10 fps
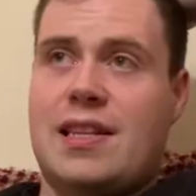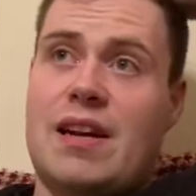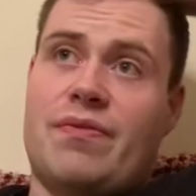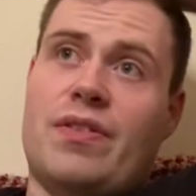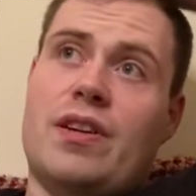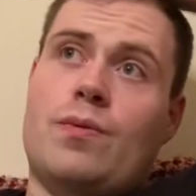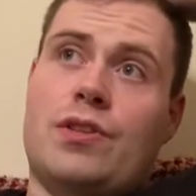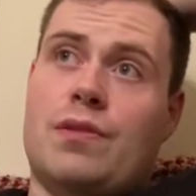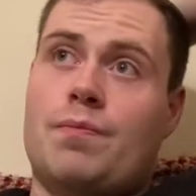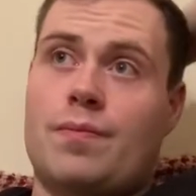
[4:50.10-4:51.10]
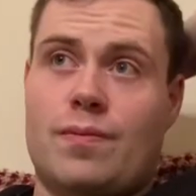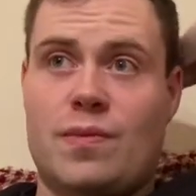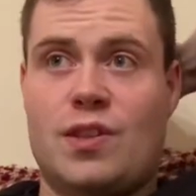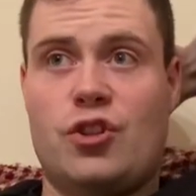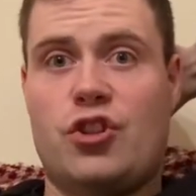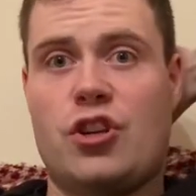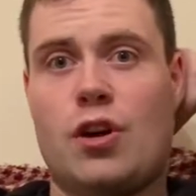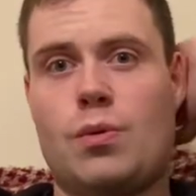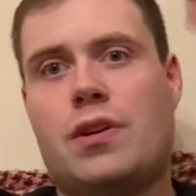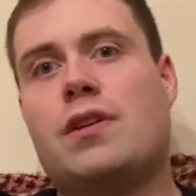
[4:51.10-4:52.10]
fight was a
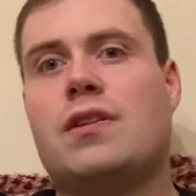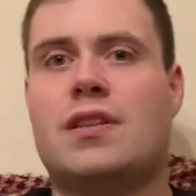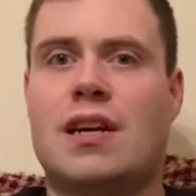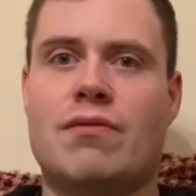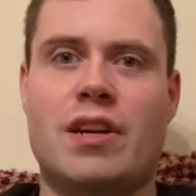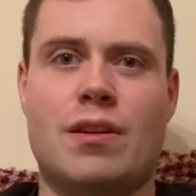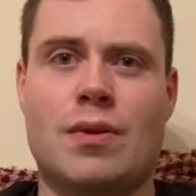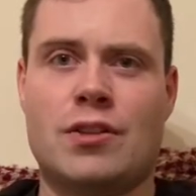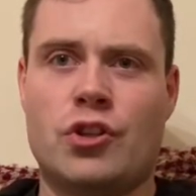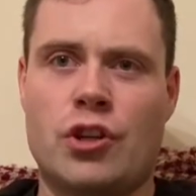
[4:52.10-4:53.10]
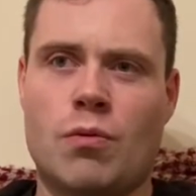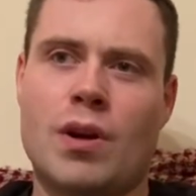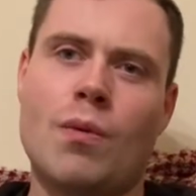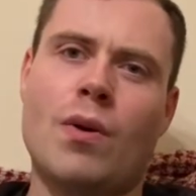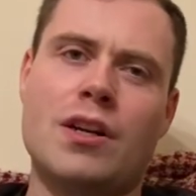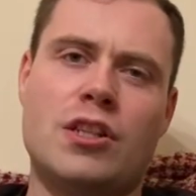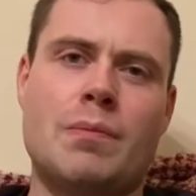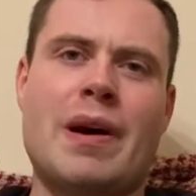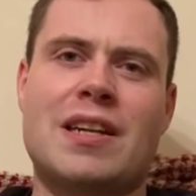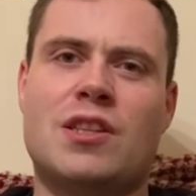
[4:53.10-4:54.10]
joke. That really was a joke. When I watched
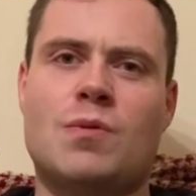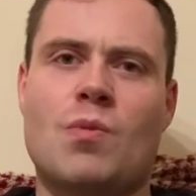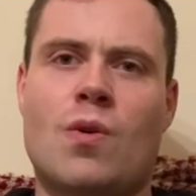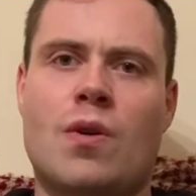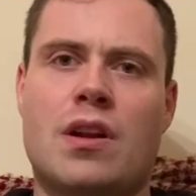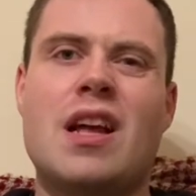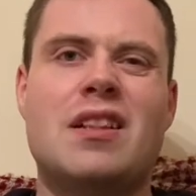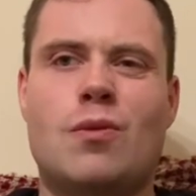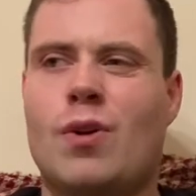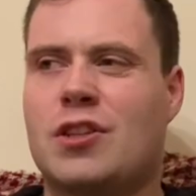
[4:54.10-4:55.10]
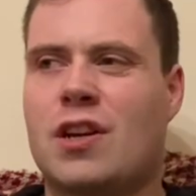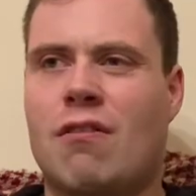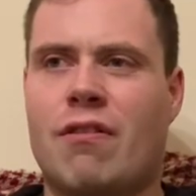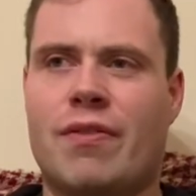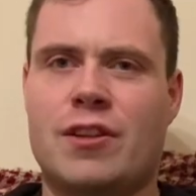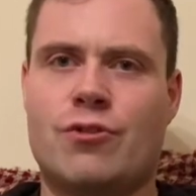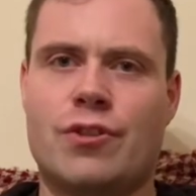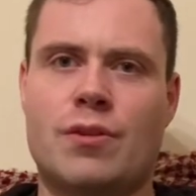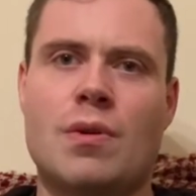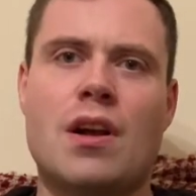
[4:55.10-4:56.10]
it back this morning, didn't watch the whole fight
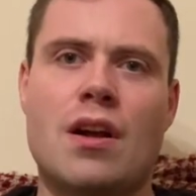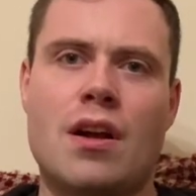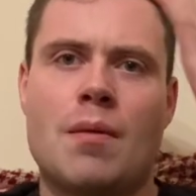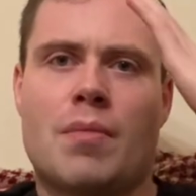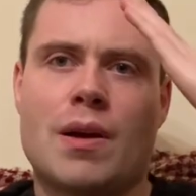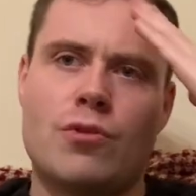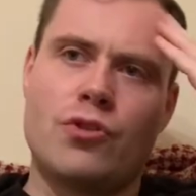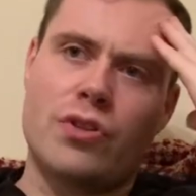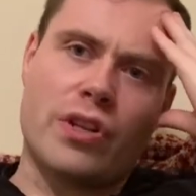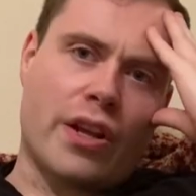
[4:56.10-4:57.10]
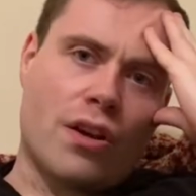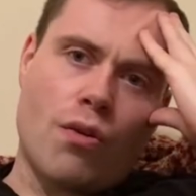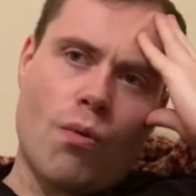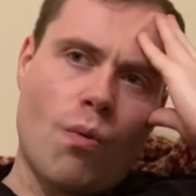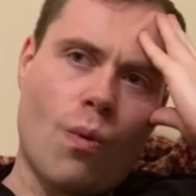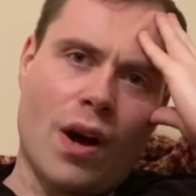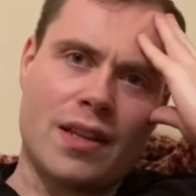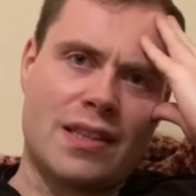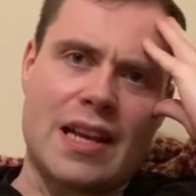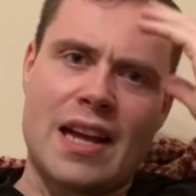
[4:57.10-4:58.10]
through, but I was just like,
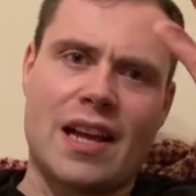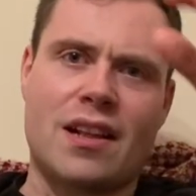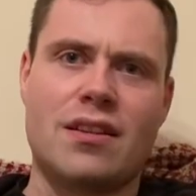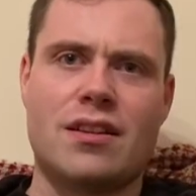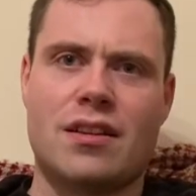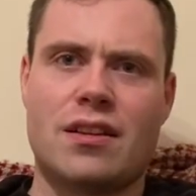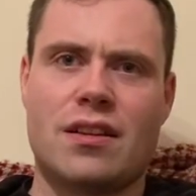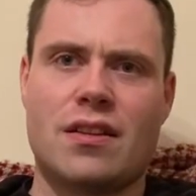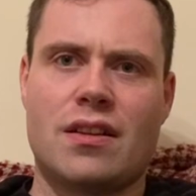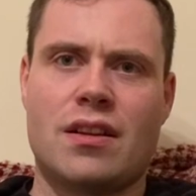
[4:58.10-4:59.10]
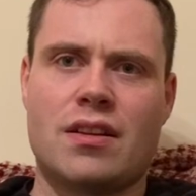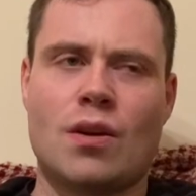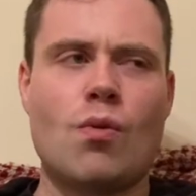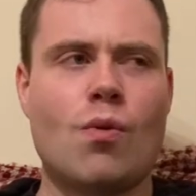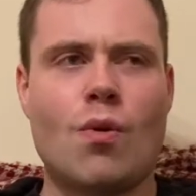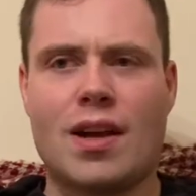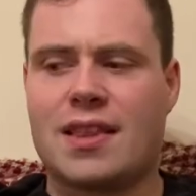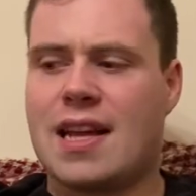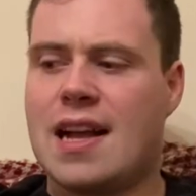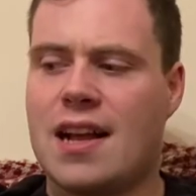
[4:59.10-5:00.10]
what the hell? was like, well,
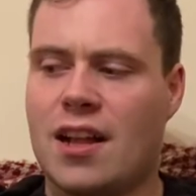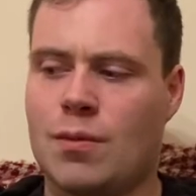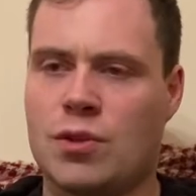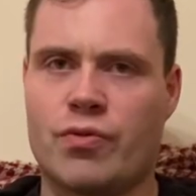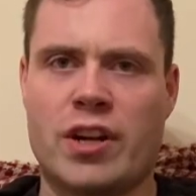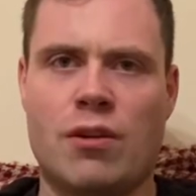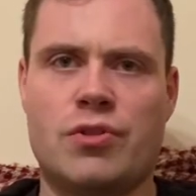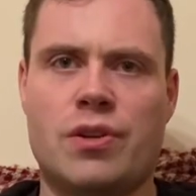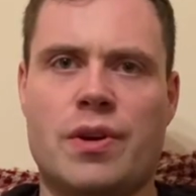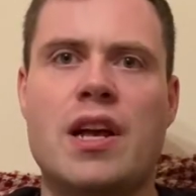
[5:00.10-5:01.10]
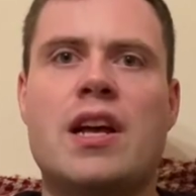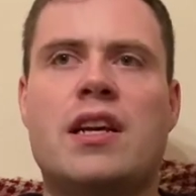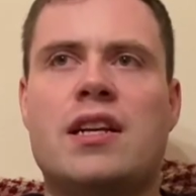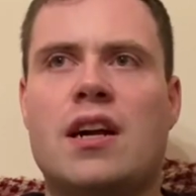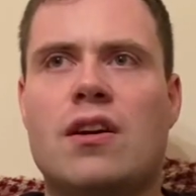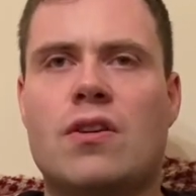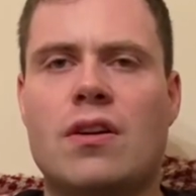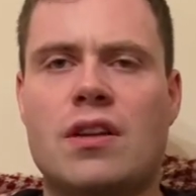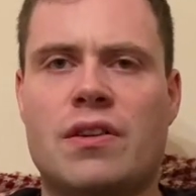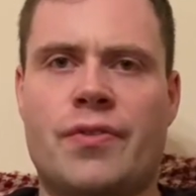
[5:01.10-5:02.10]
what the hell was Rico doing? He got
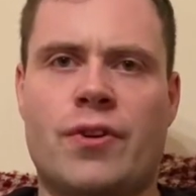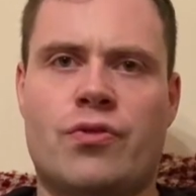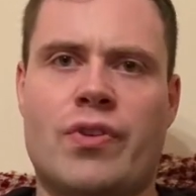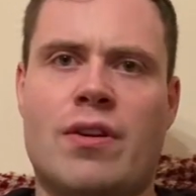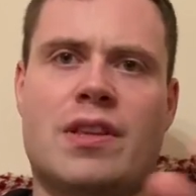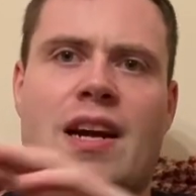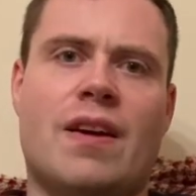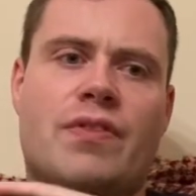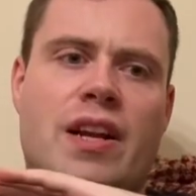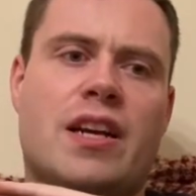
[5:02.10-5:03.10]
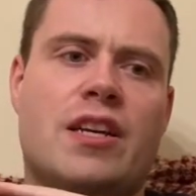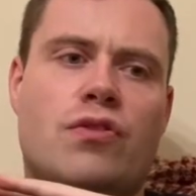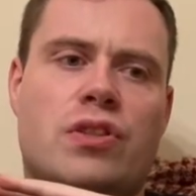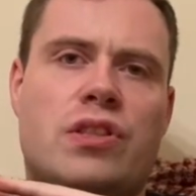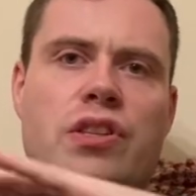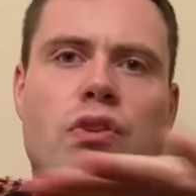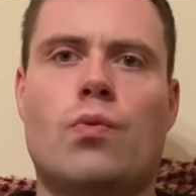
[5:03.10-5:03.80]
hurt in the first round, and after that, he just didn't